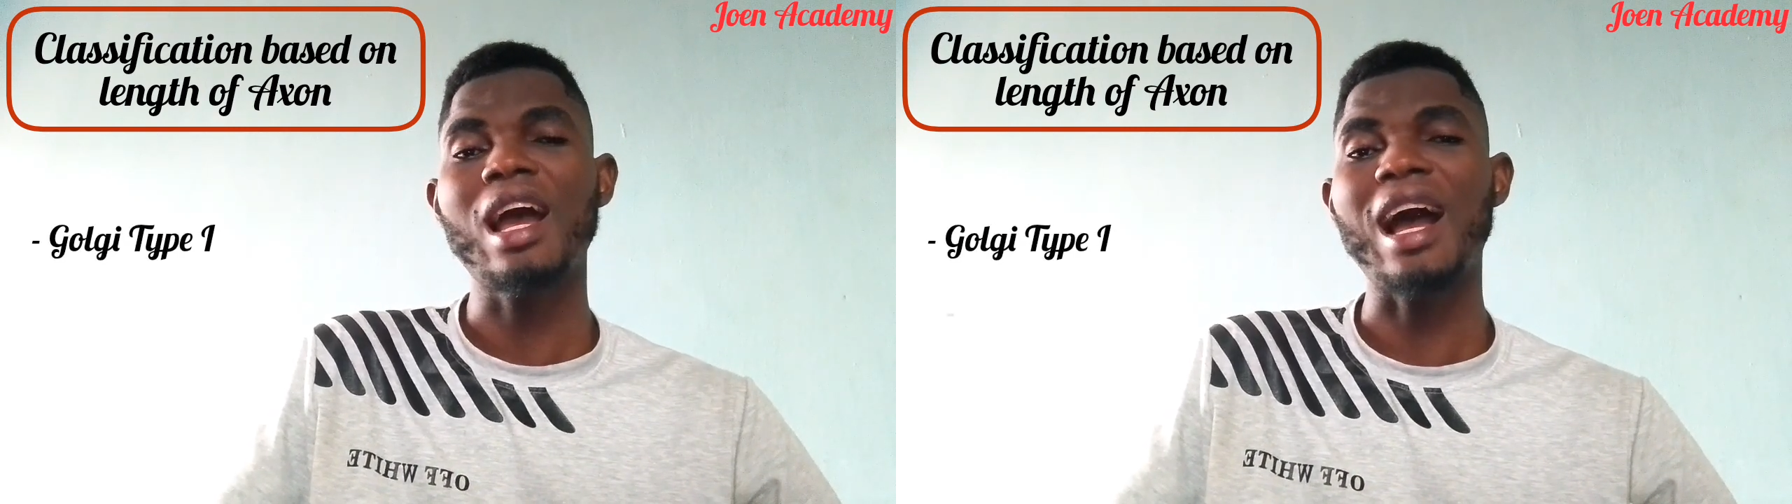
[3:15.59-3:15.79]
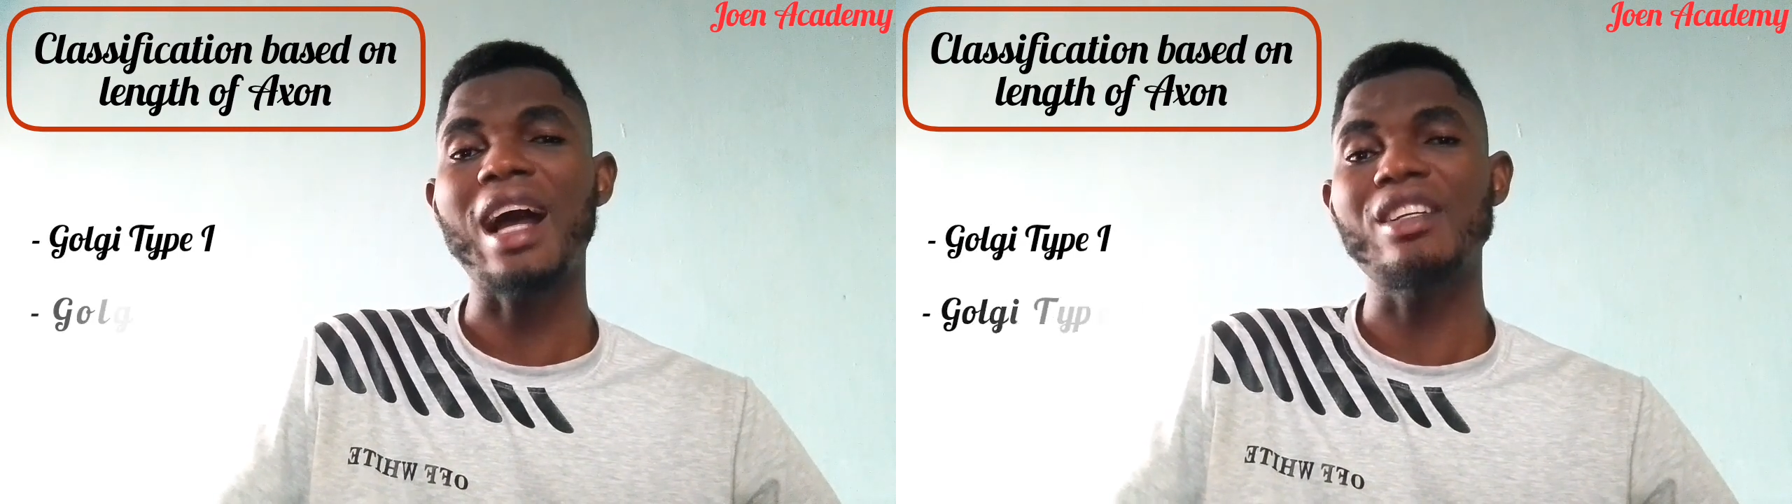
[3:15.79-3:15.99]

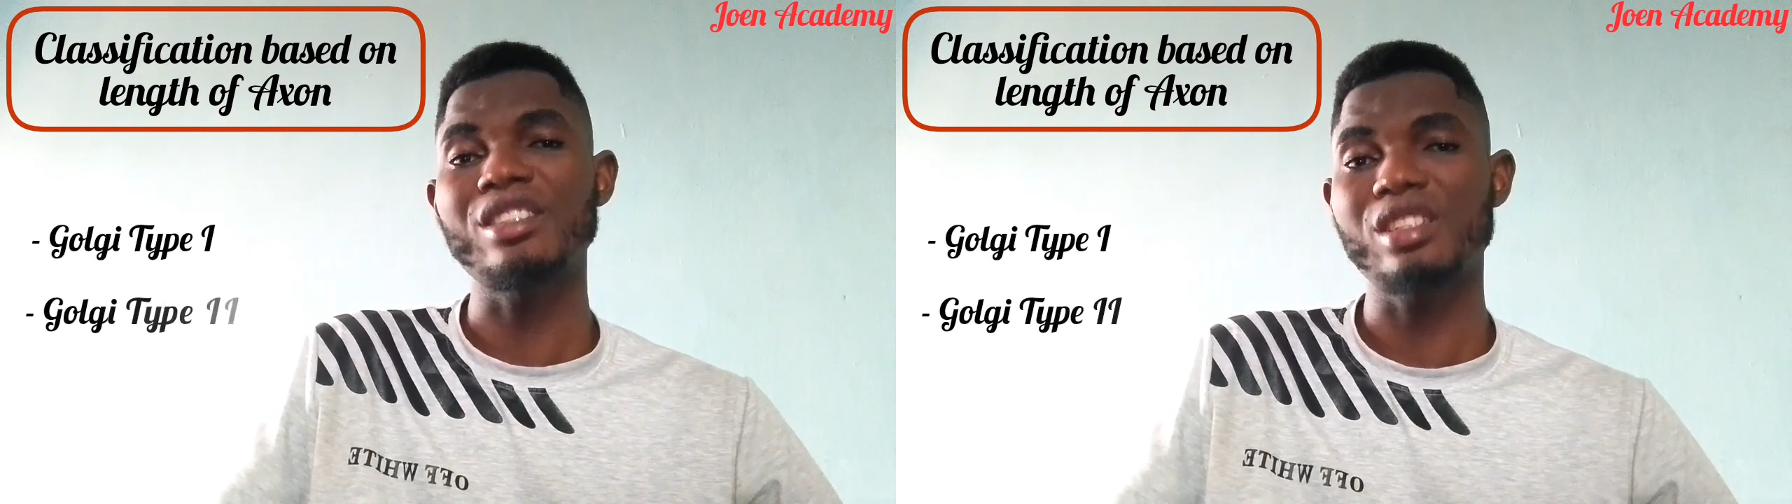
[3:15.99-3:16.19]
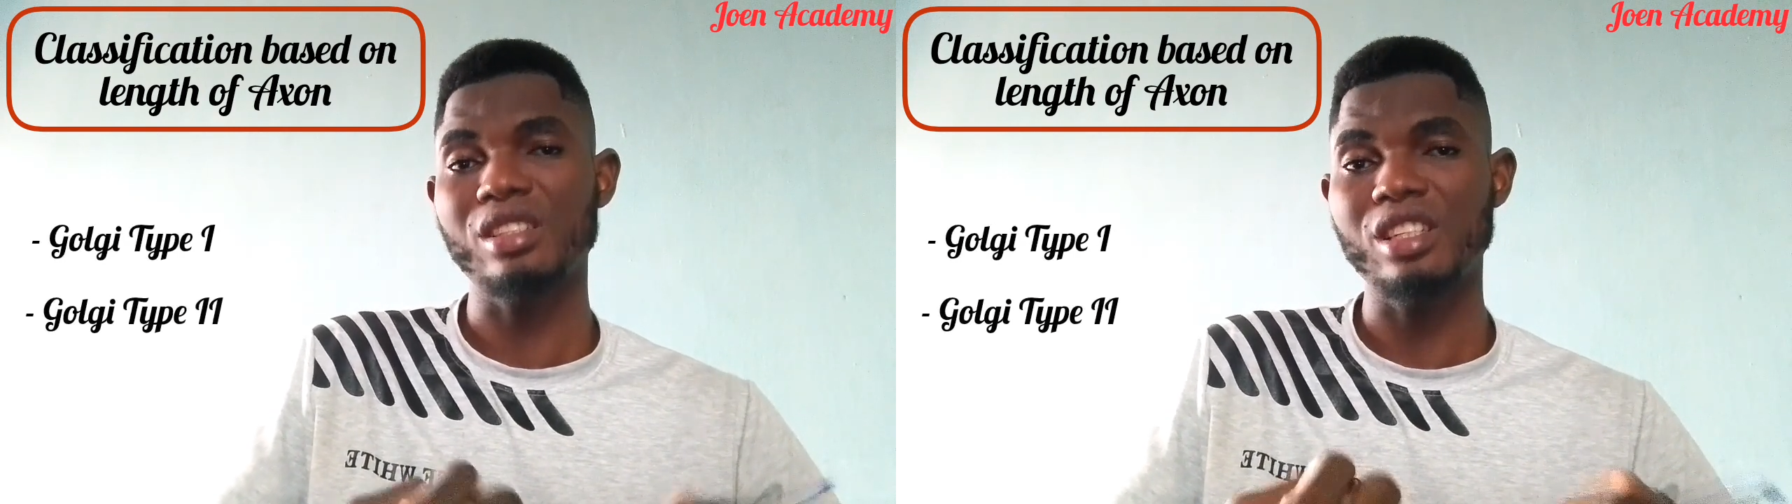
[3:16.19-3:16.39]

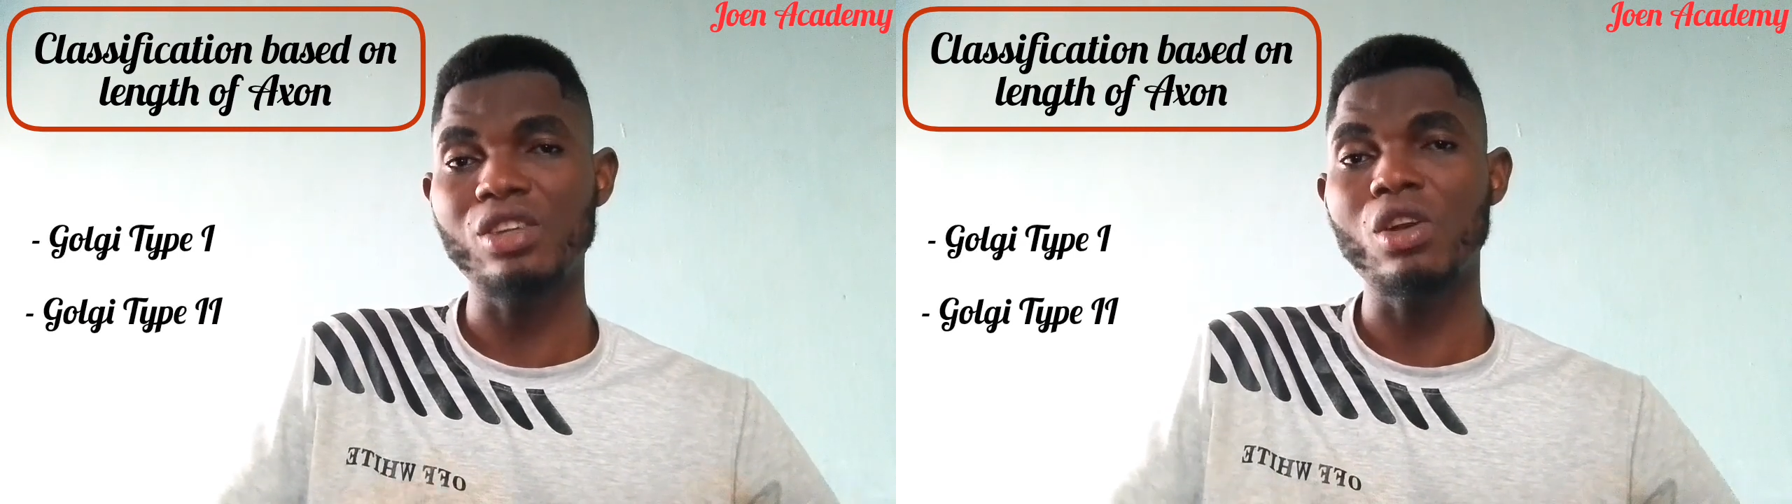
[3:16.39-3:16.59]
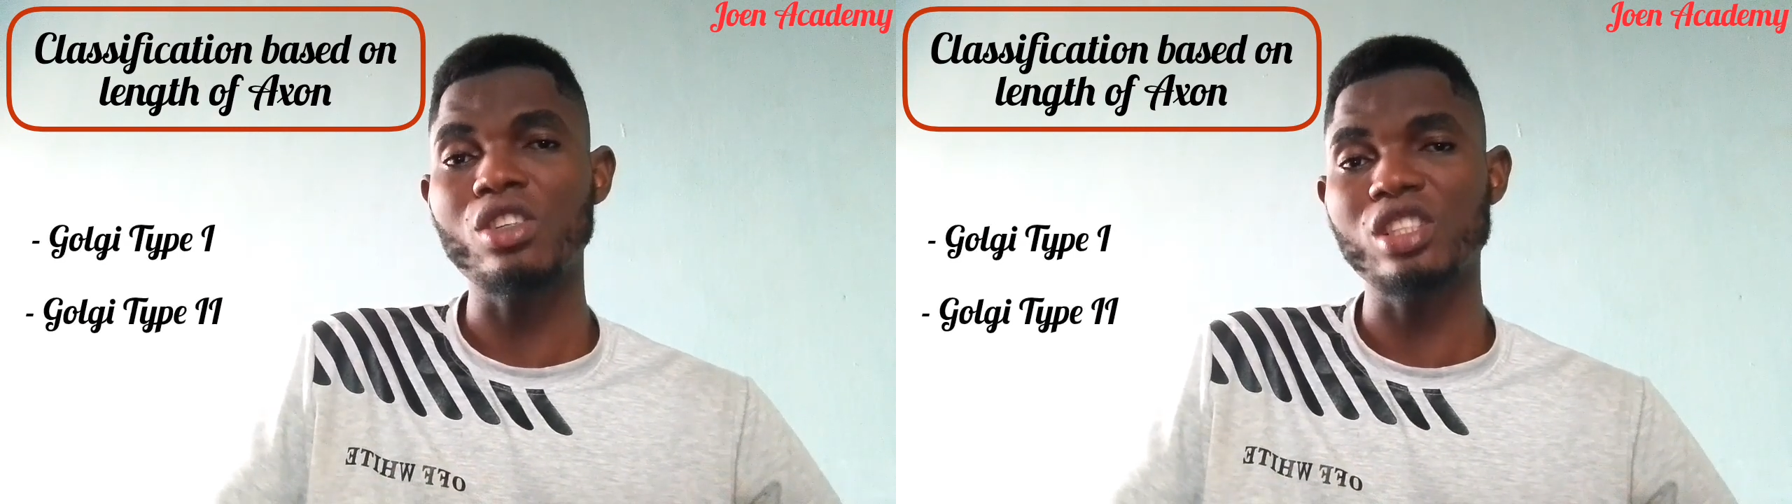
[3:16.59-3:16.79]
and the
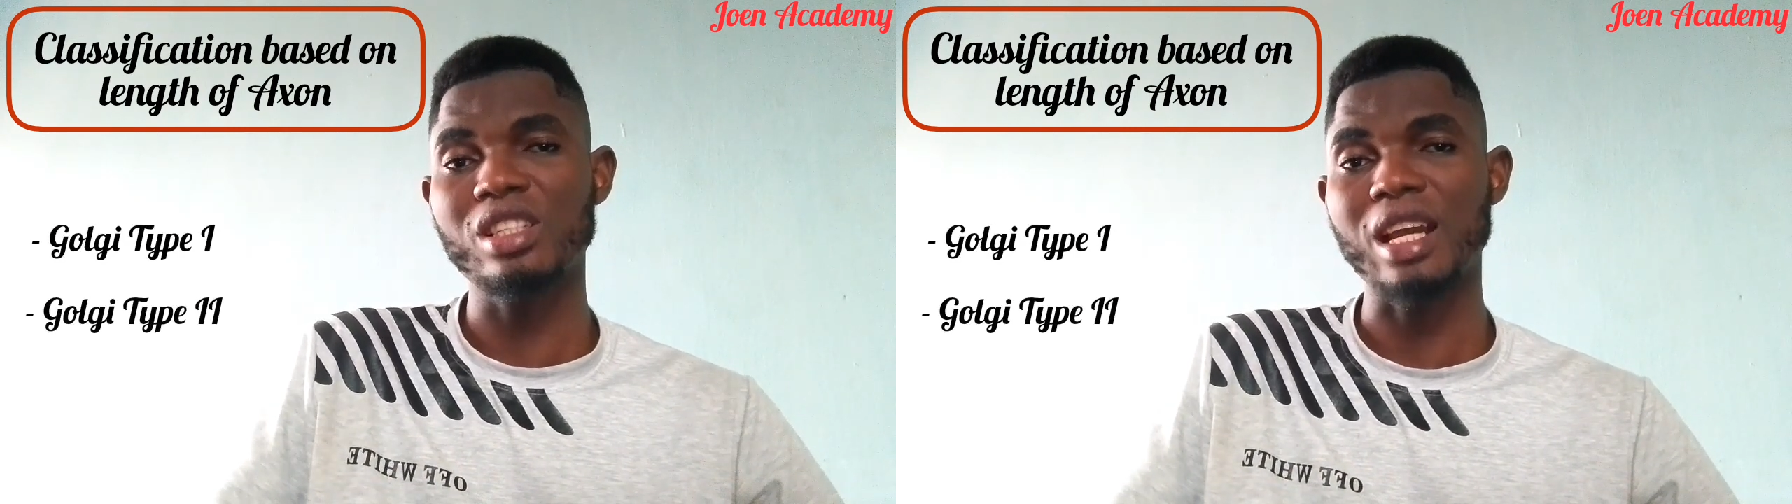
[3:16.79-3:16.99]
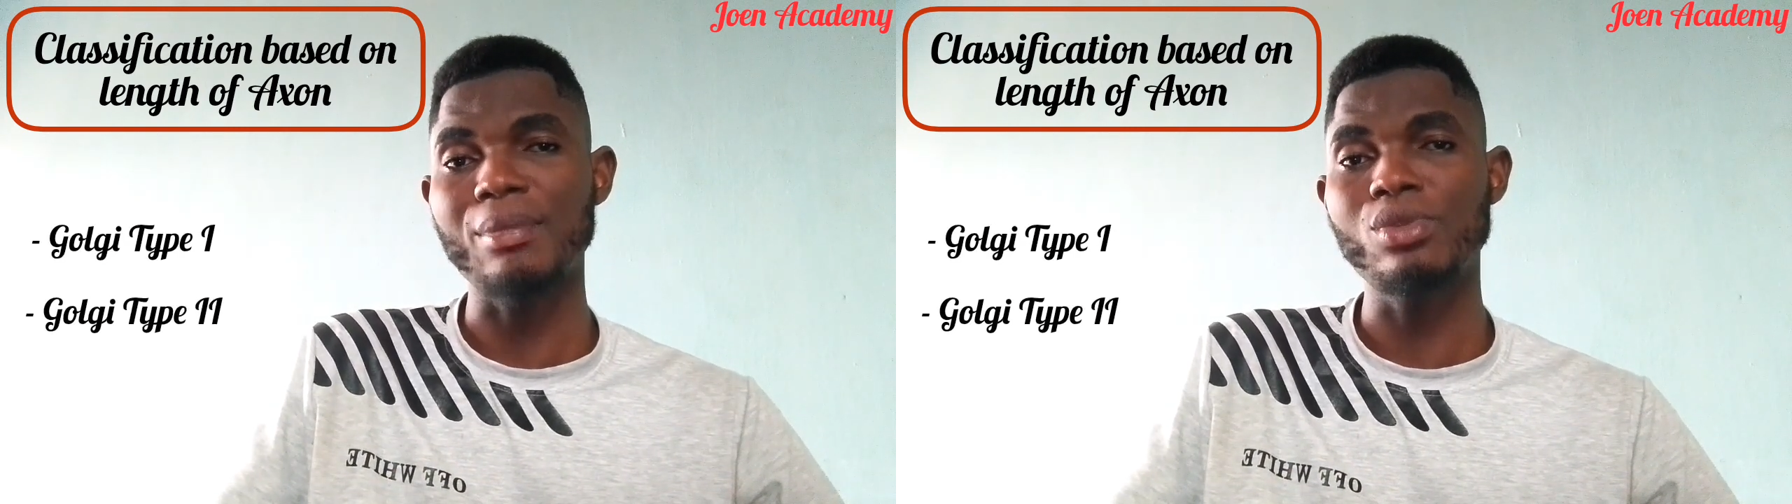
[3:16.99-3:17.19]
Golgi
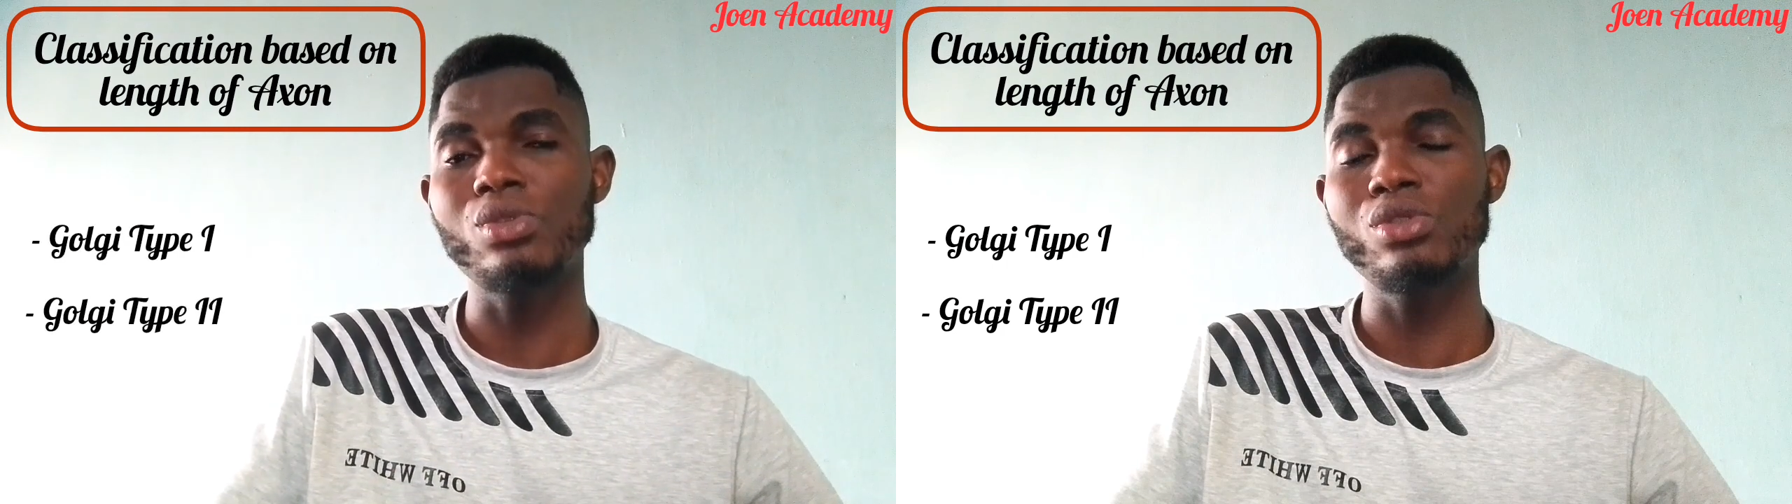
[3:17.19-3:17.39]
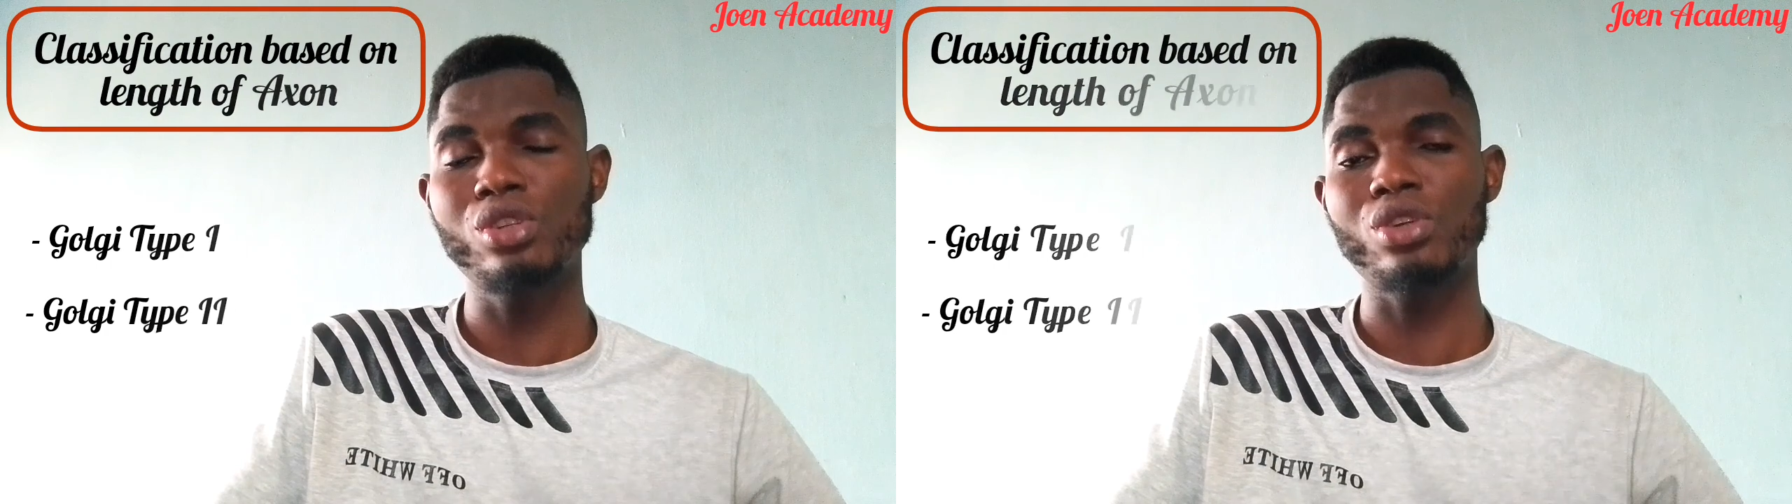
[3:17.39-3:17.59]
type
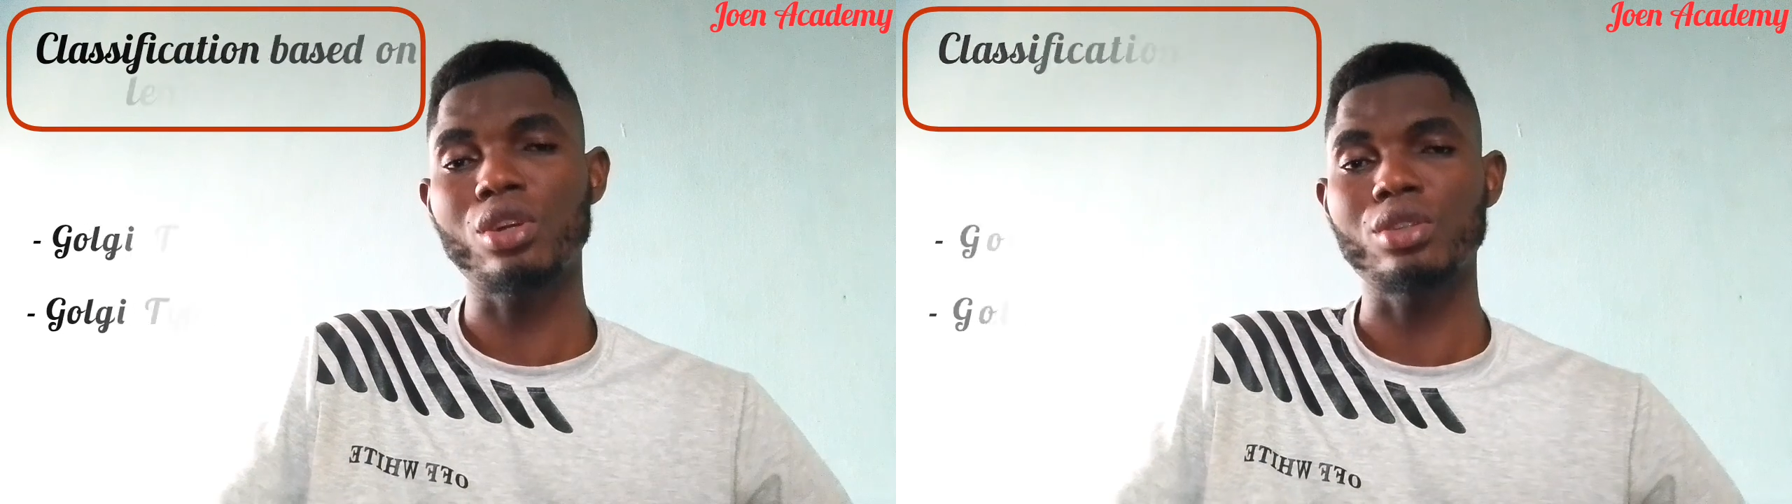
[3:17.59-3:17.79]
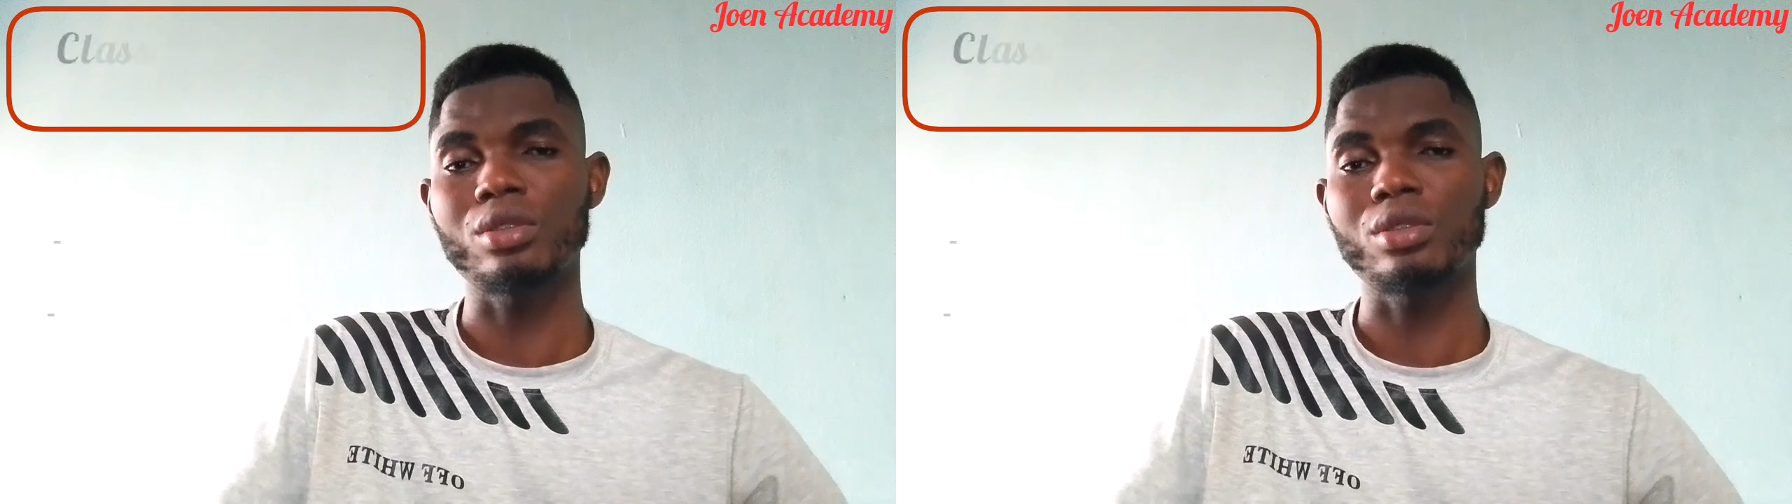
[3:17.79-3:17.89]
2 neuron.